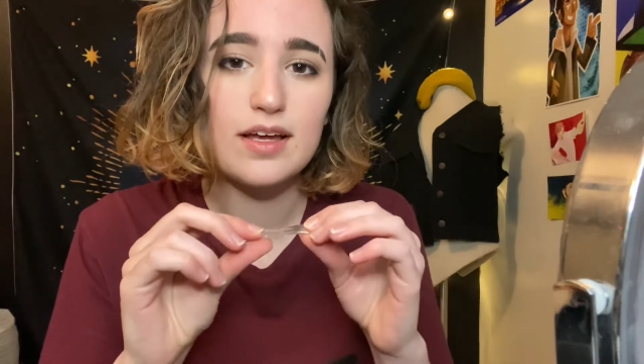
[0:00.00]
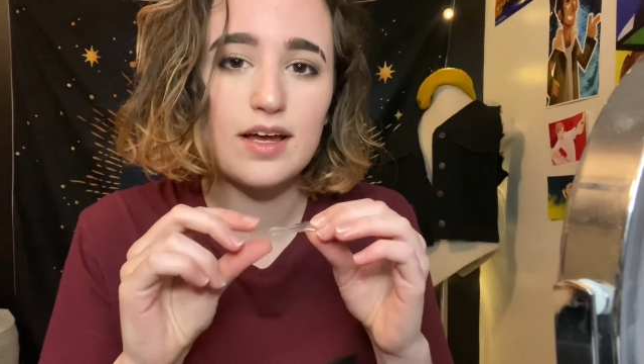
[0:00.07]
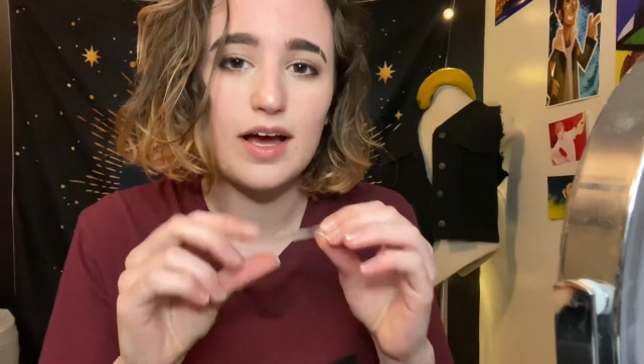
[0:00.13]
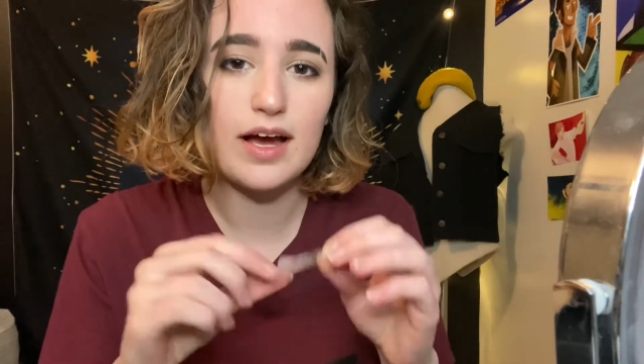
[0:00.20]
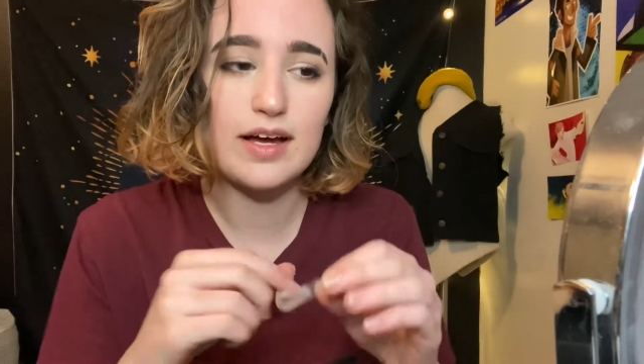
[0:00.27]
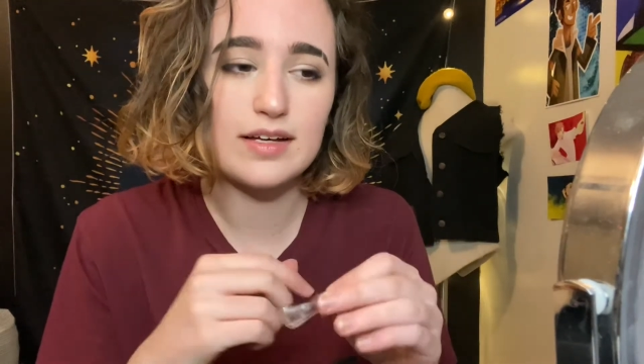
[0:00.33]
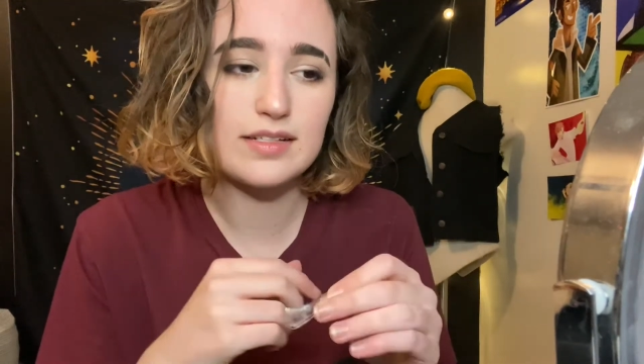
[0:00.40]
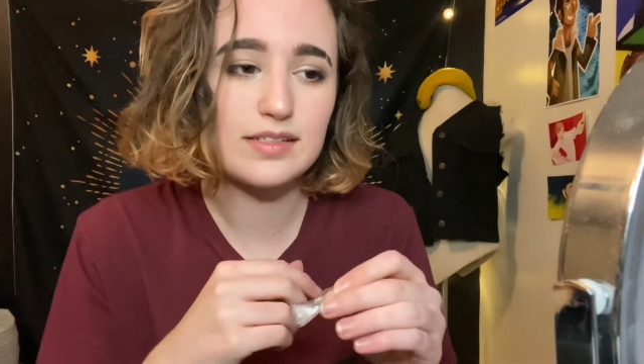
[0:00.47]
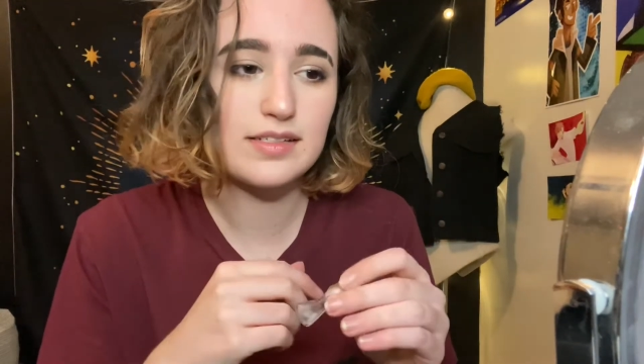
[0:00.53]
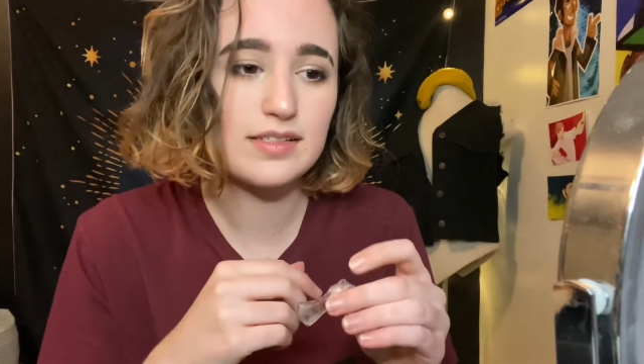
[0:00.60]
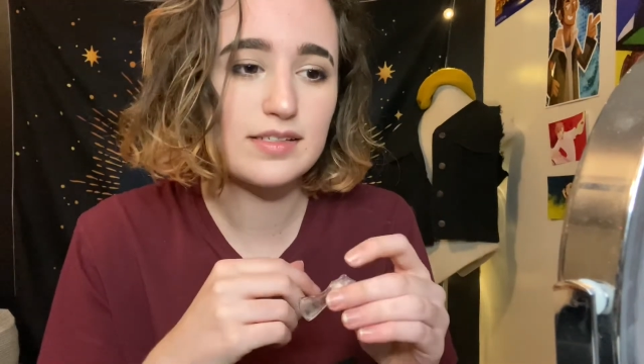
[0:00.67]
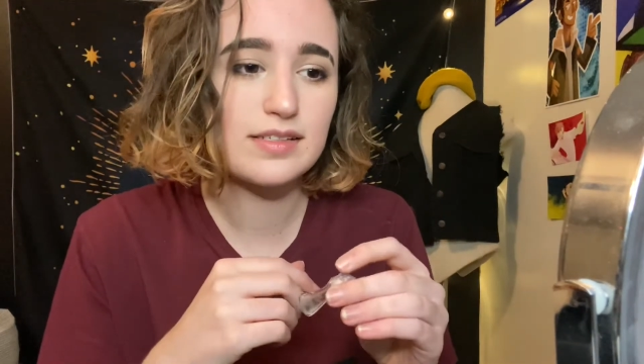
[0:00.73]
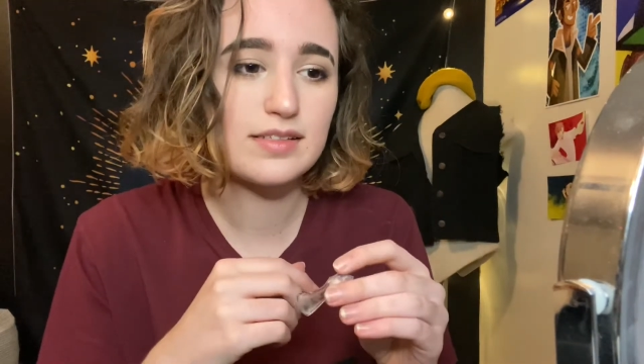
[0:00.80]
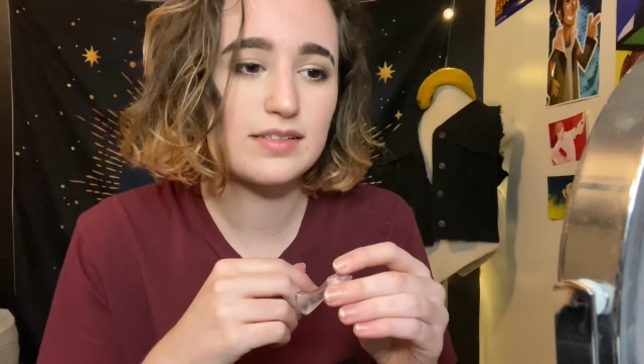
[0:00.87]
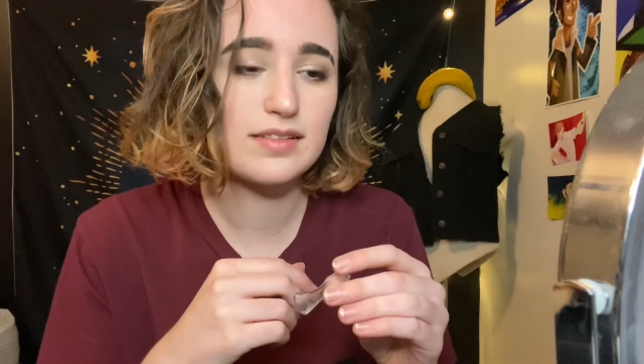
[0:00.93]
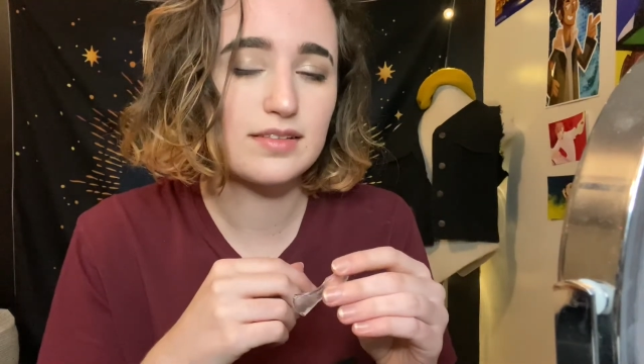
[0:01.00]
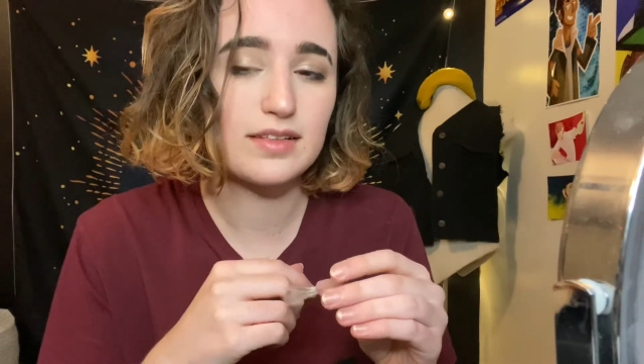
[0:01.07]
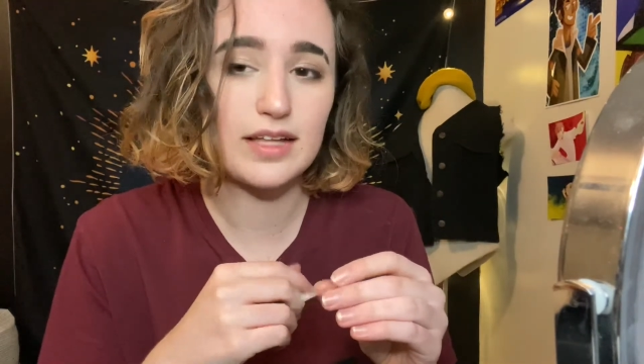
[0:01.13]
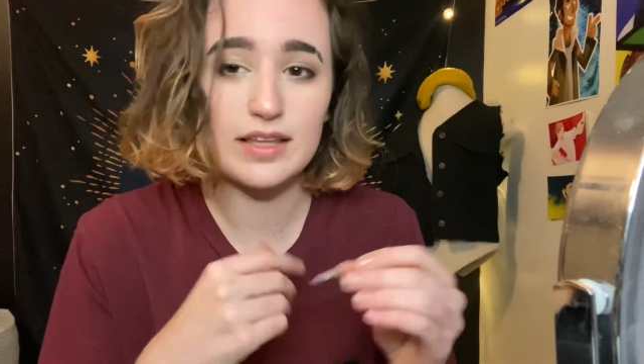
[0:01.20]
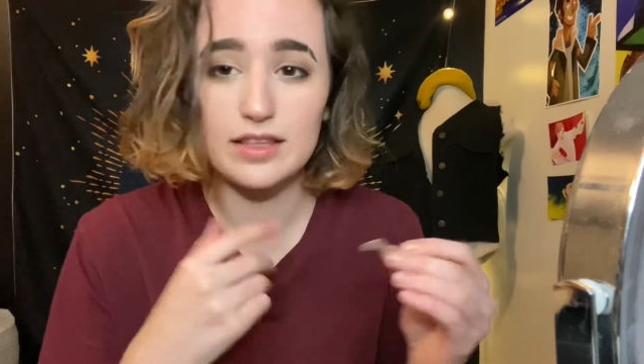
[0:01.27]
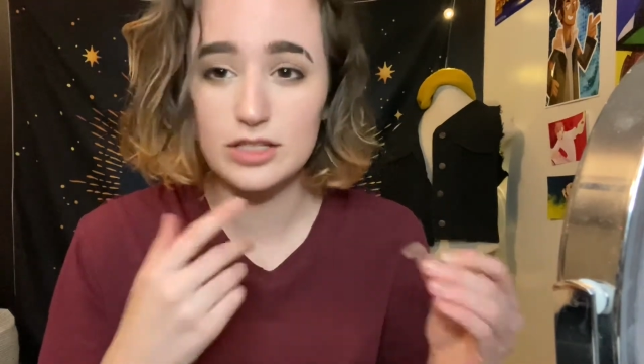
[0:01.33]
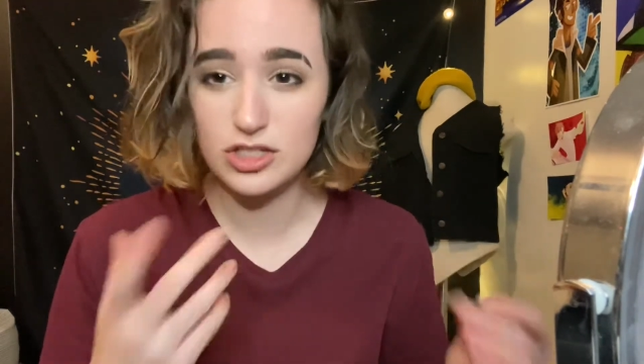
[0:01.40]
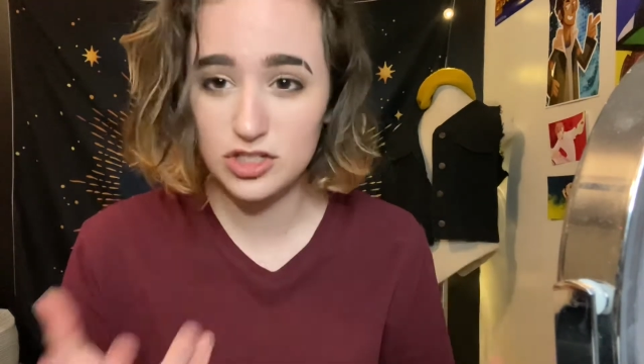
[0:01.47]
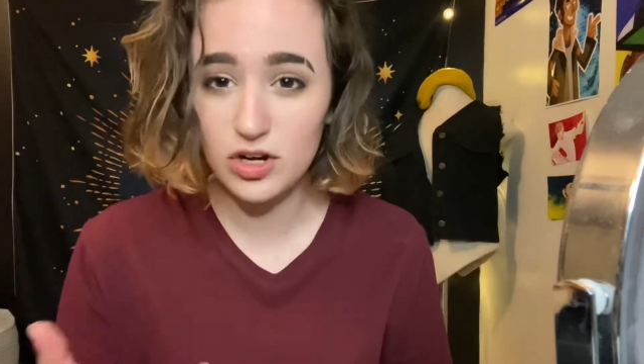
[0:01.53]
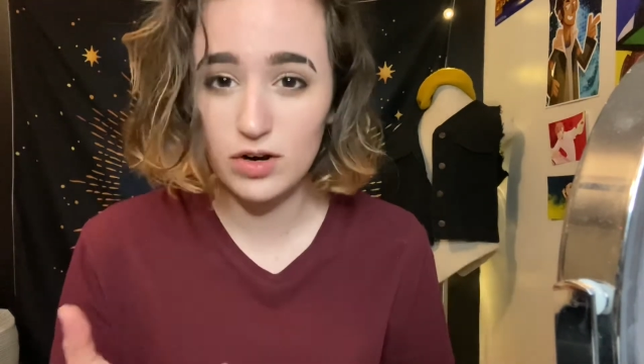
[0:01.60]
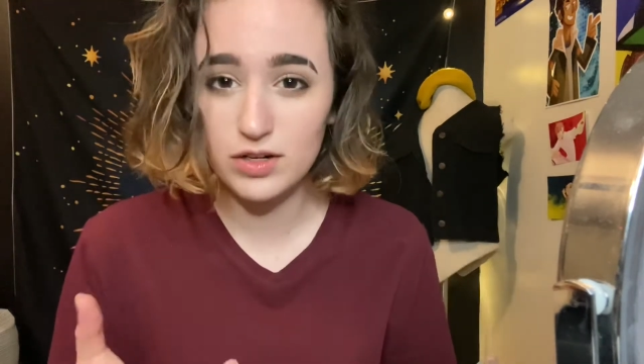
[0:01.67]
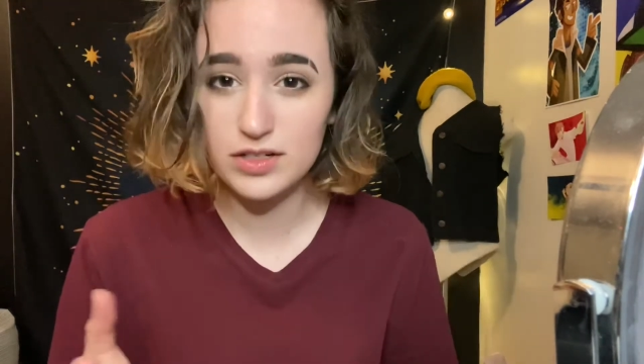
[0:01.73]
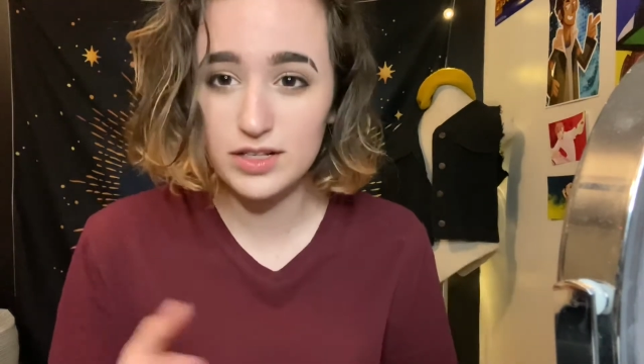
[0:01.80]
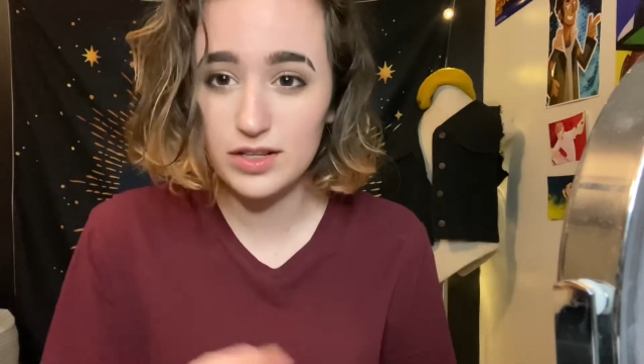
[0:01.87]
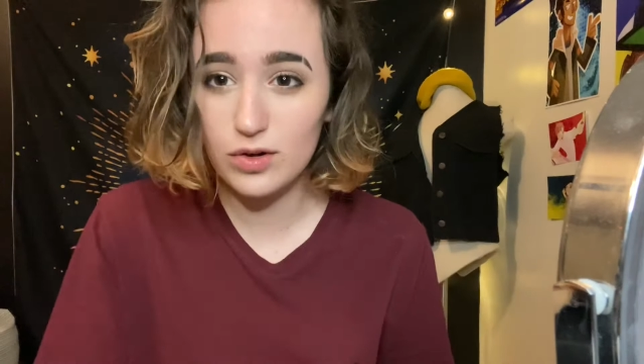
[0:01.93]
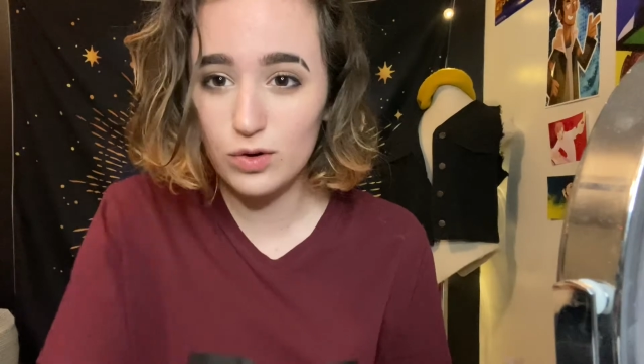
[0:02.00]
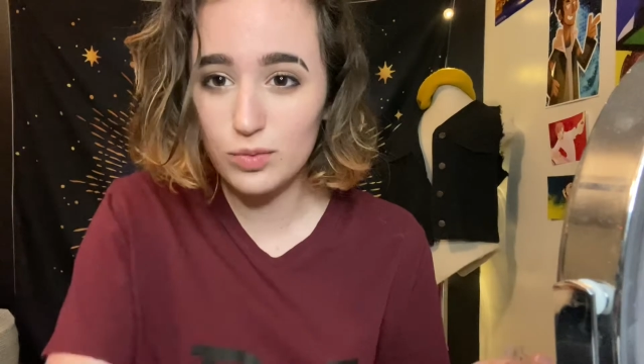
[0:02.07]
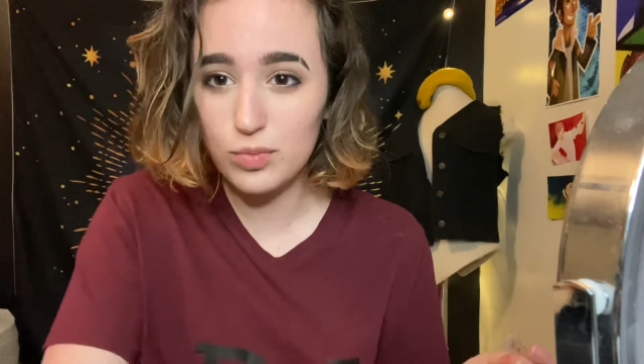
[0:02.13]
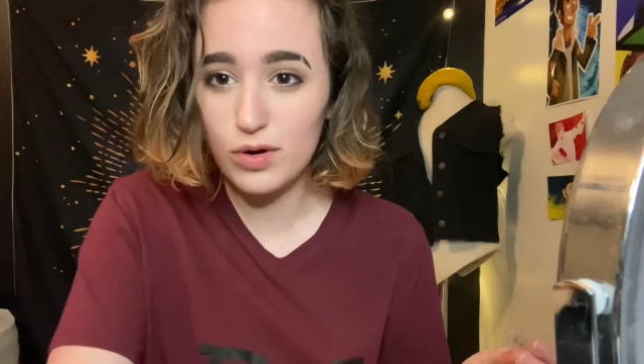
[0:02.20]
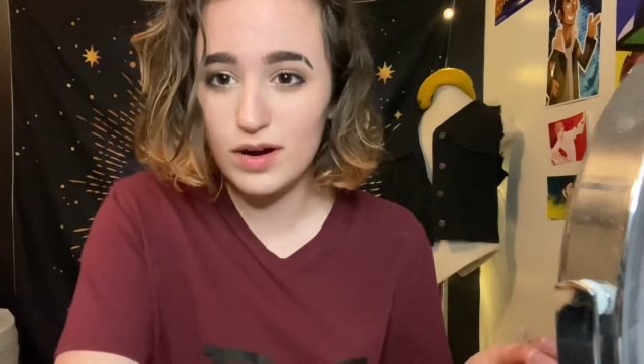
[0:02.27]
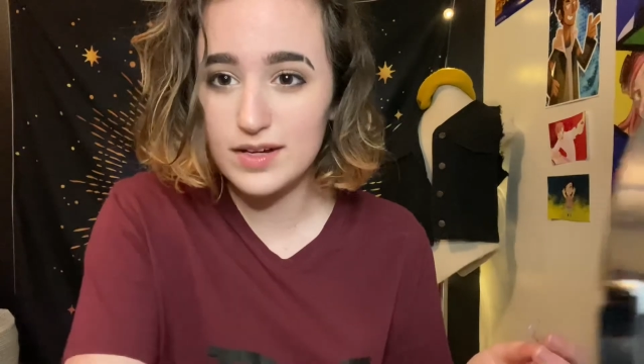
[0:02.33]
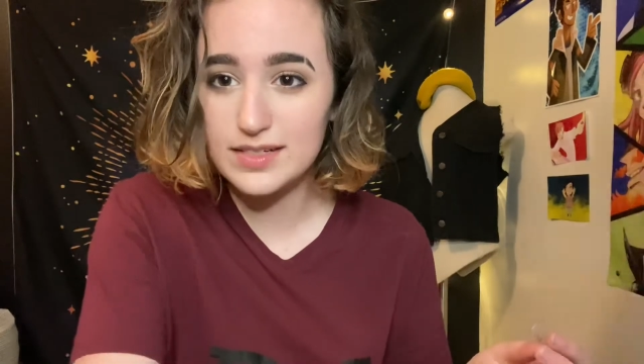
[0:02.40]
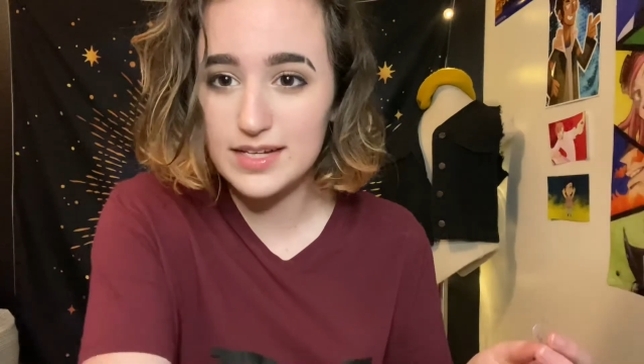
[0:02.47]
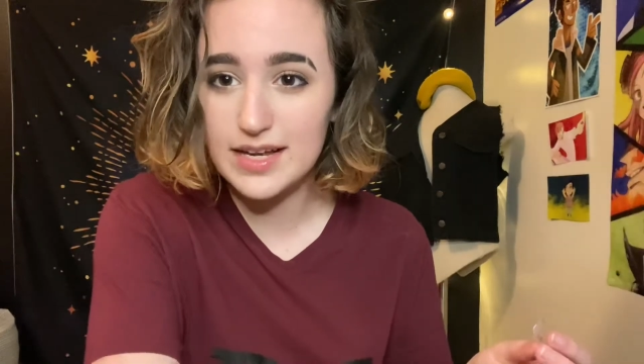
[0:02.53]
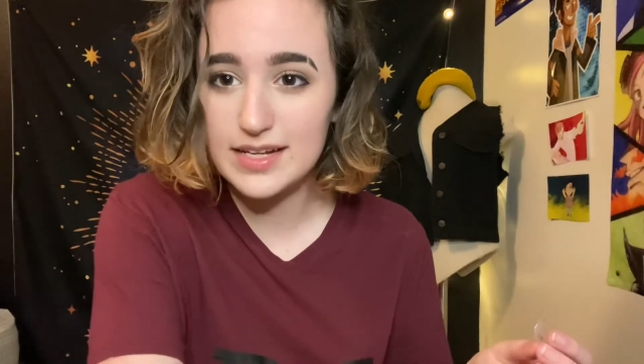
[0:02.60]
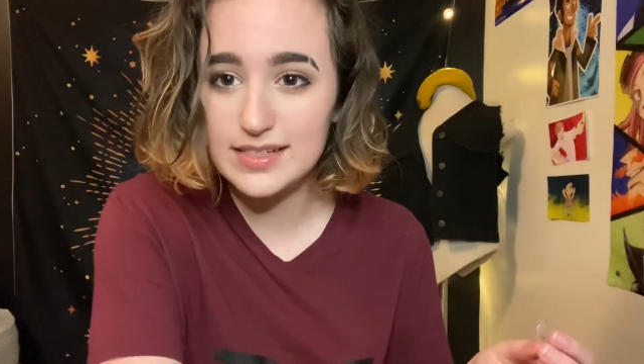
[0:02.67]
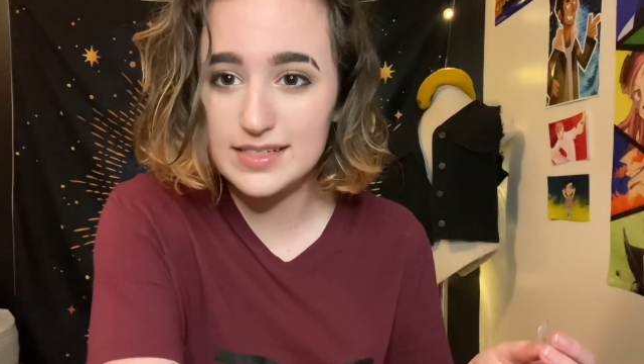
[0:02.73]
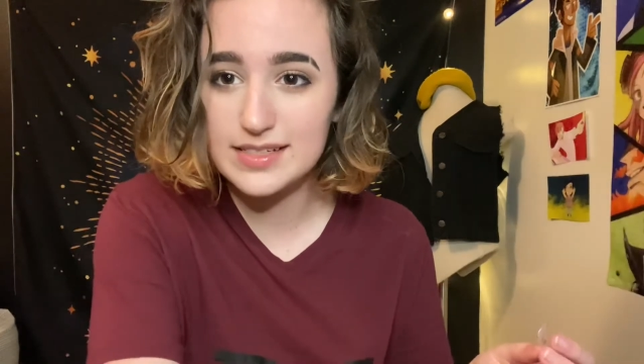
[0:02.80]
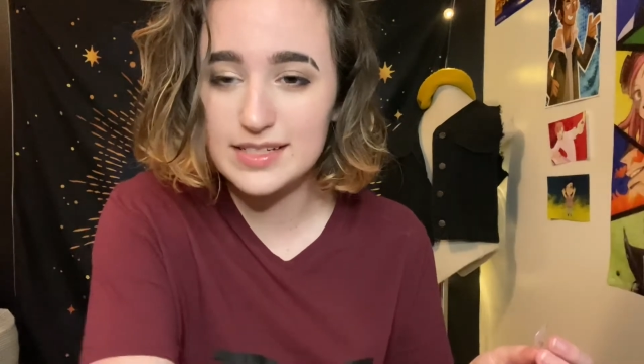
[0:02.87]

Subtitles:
as like the start to the whole process.